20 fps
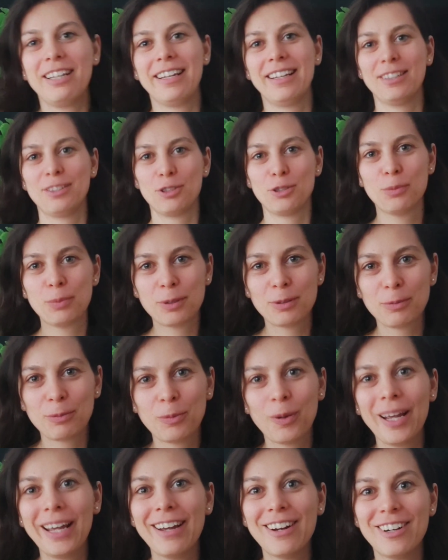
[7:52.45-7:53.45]
Okay, it's
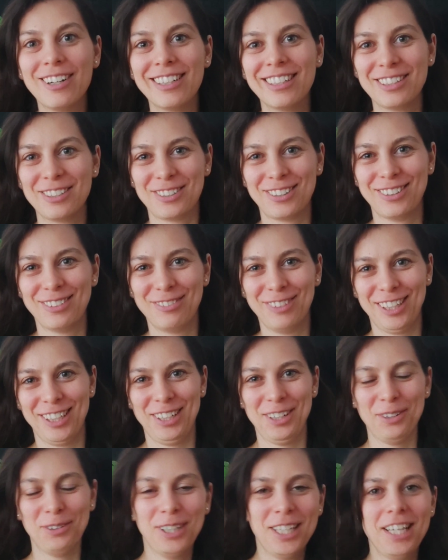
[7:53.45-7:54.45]
super way on into the
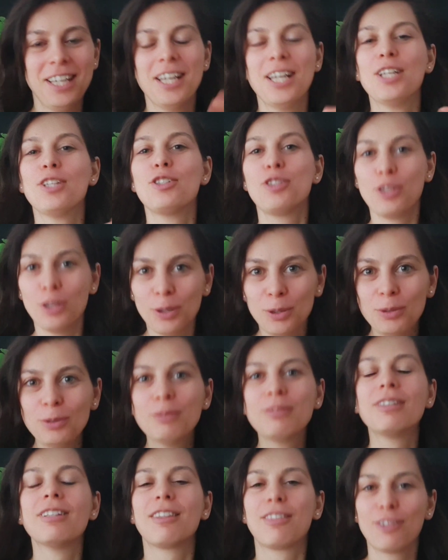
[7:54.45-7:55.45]
video.
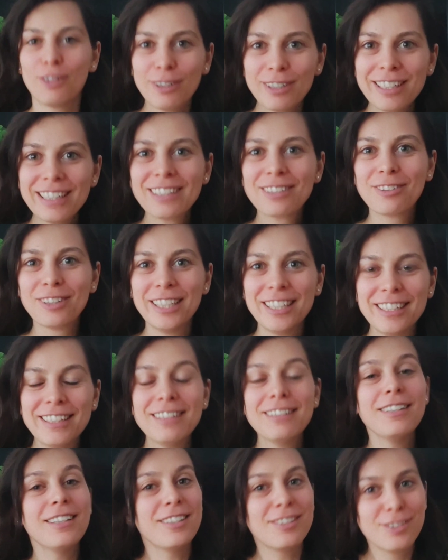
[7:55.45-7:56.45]
So, the third
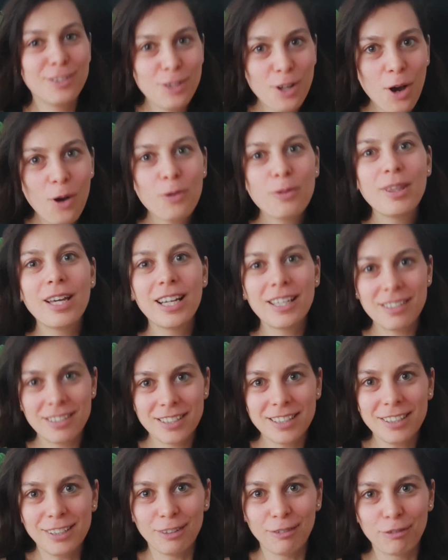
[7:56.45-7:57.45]
ingredient is know
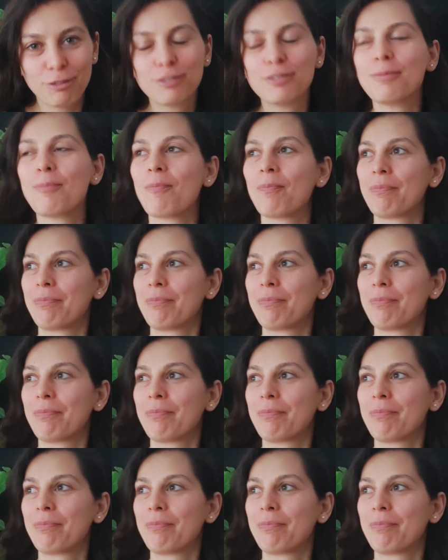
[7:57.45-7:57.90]
thyself.